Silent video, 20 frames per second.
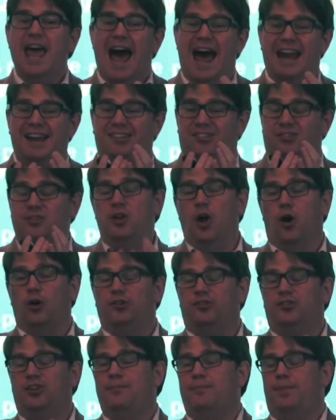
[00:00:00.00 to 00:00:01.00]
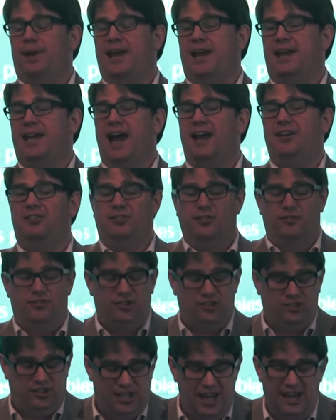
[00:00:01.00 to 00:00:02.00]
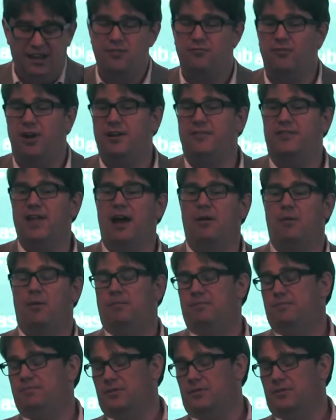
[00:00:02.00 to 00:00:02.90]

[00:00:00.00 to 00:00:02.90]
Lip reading: And it's not simply a case of getting rid of that